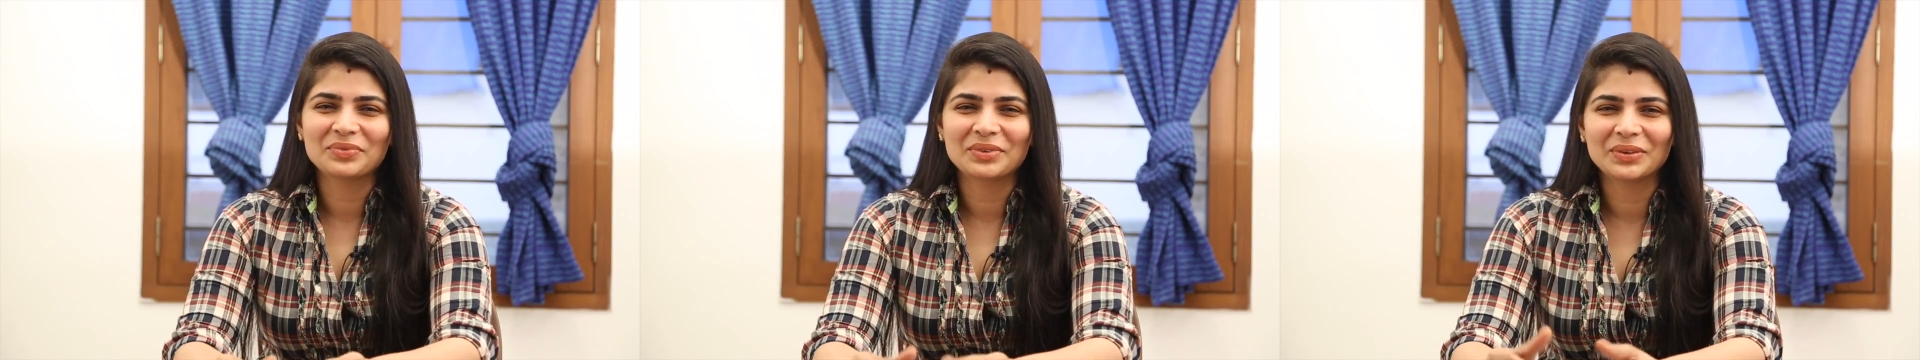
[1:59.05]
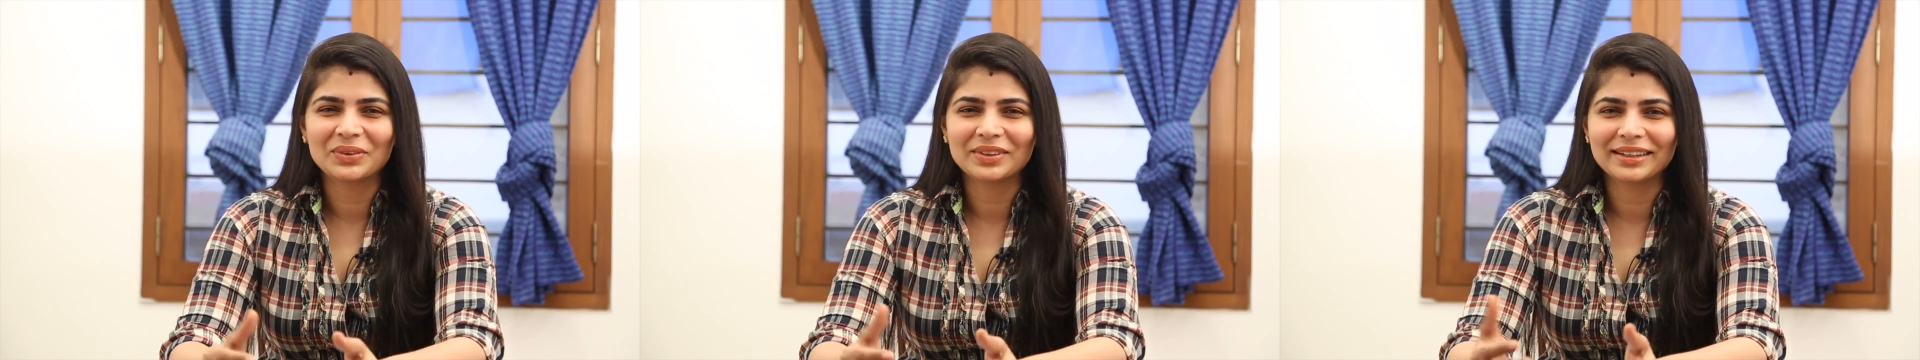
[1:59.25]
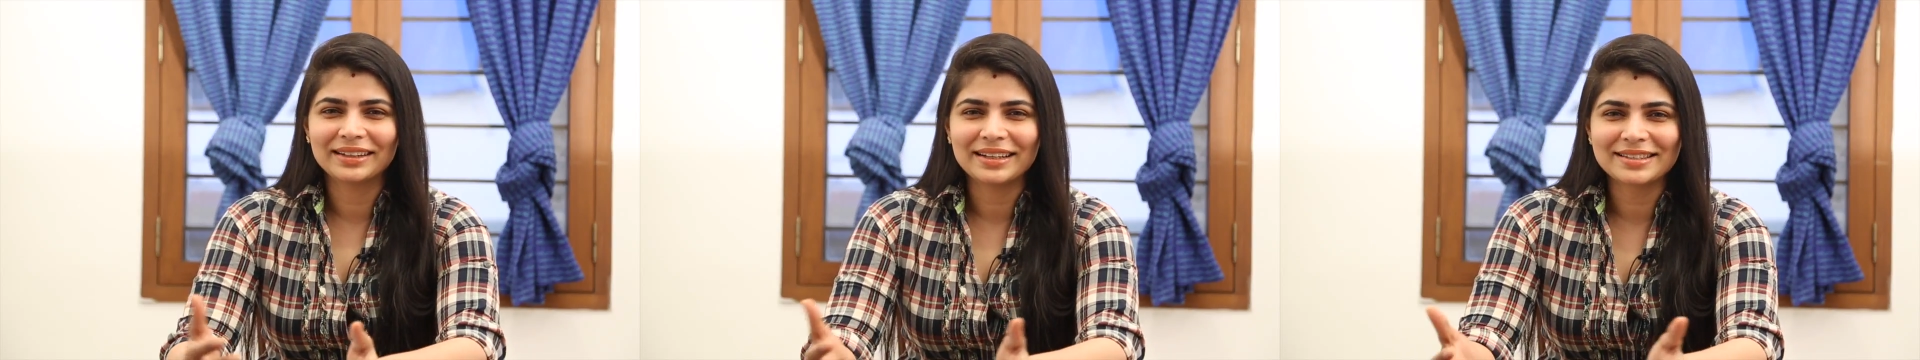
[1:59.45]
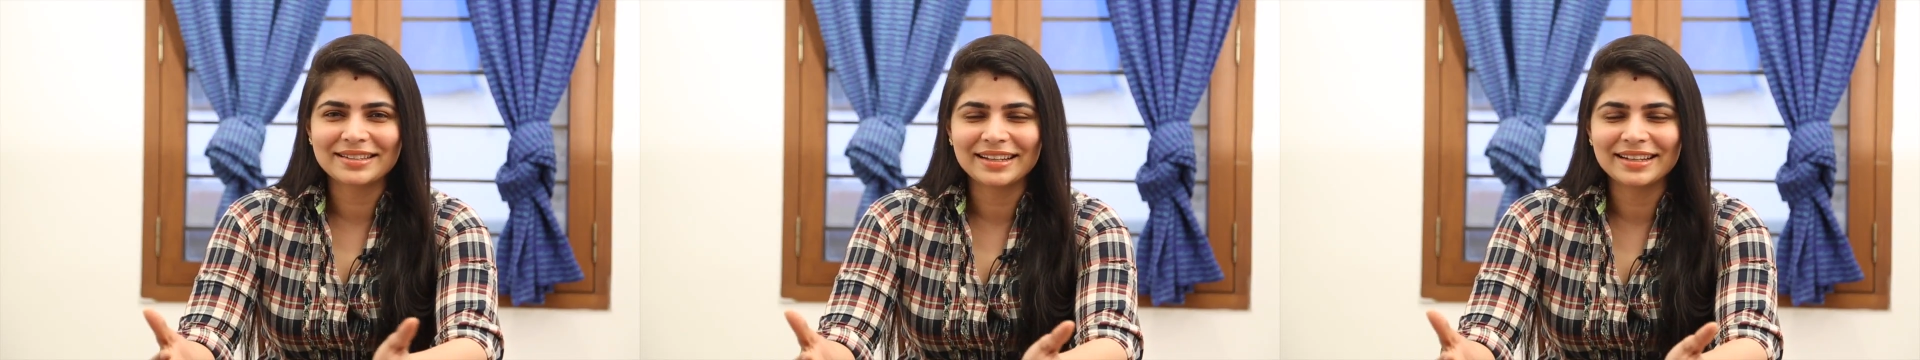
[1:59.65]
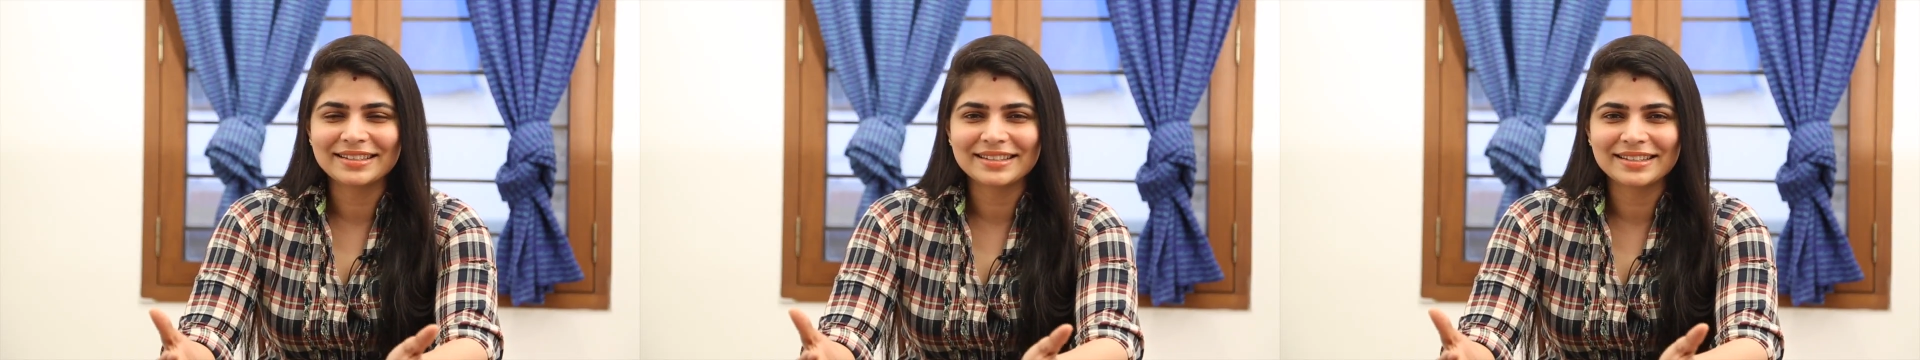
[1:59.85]
you know, the dead
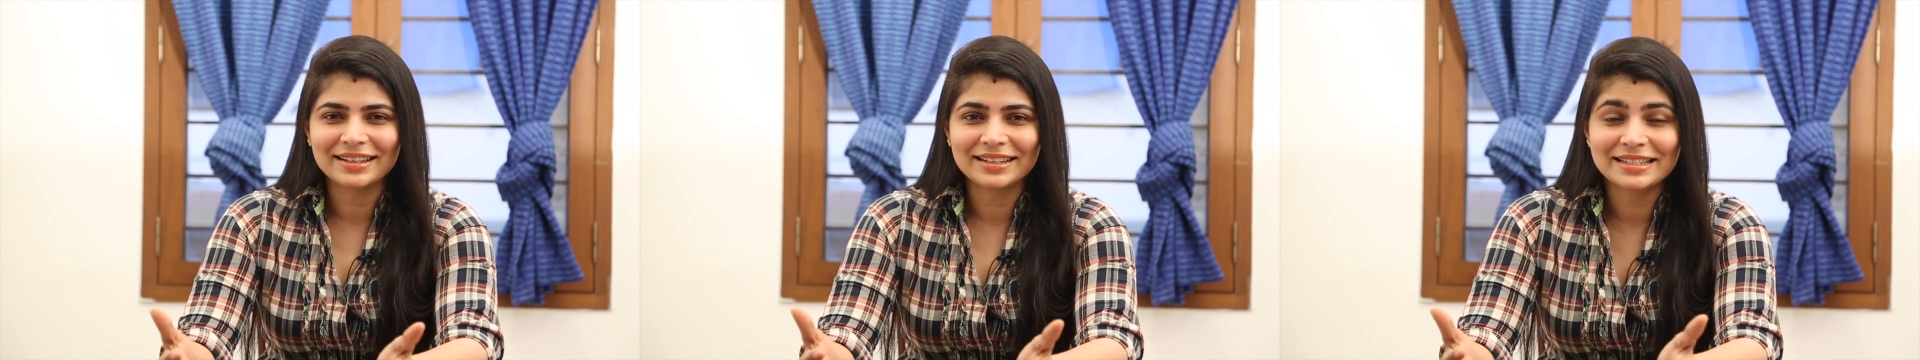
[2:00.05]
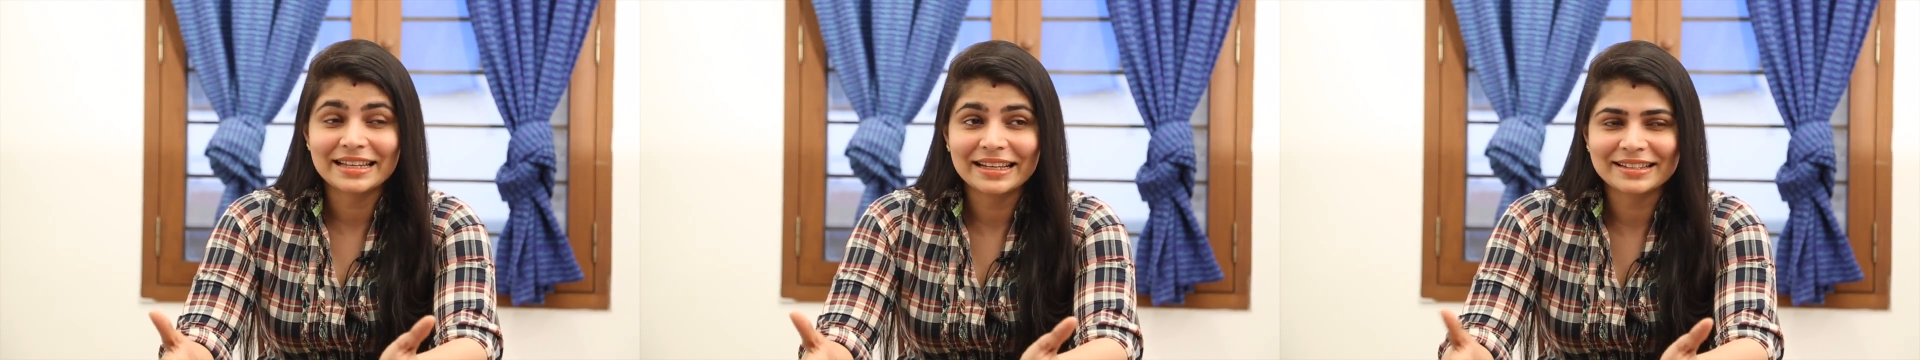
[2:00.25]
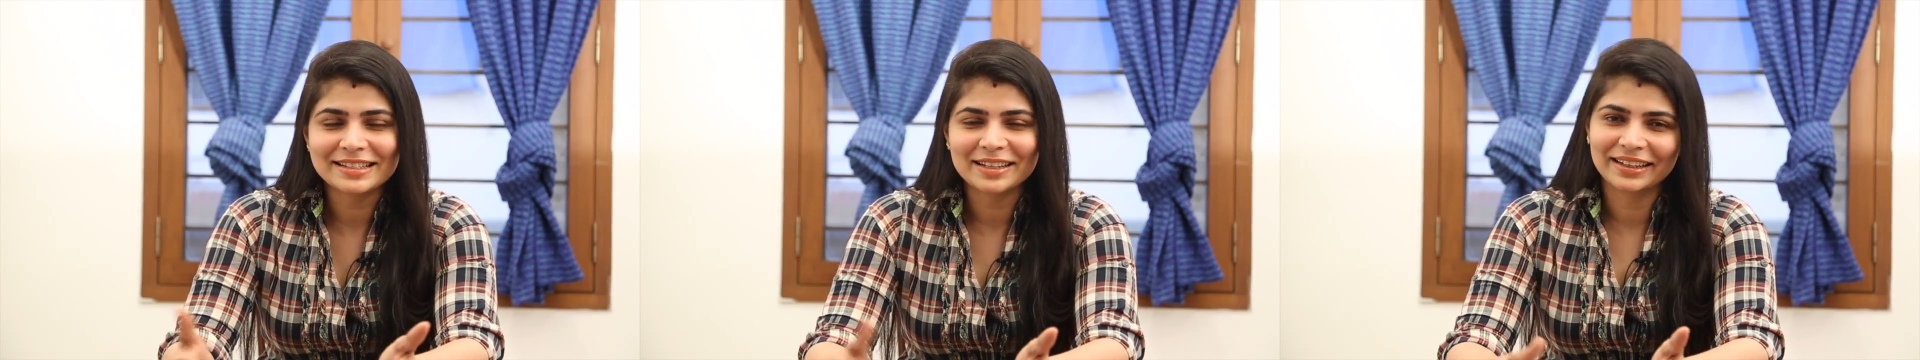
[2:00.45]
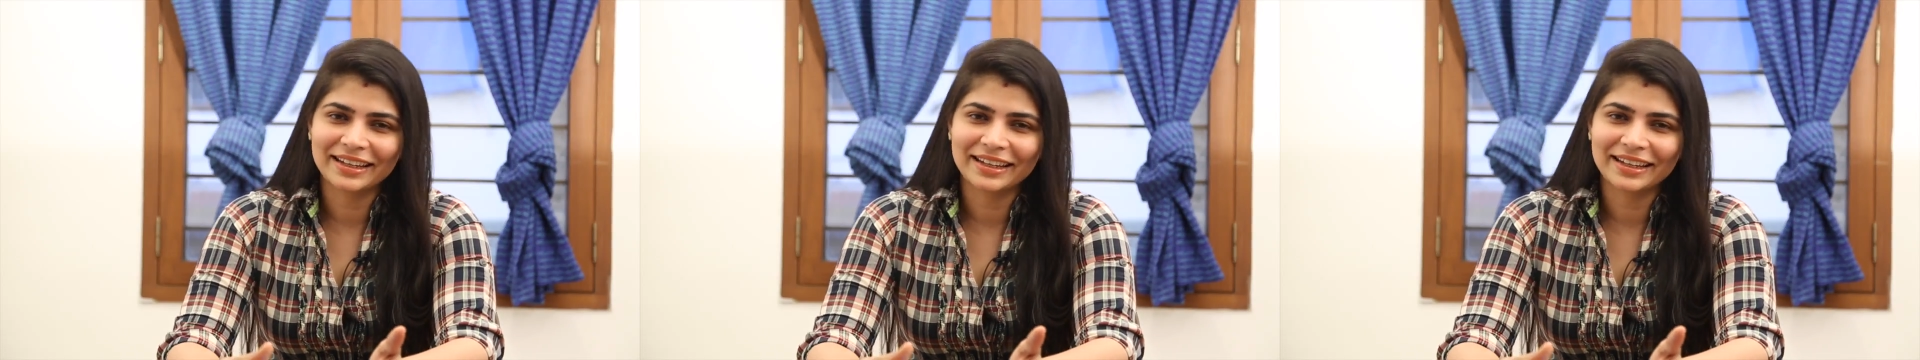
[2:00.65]
cells are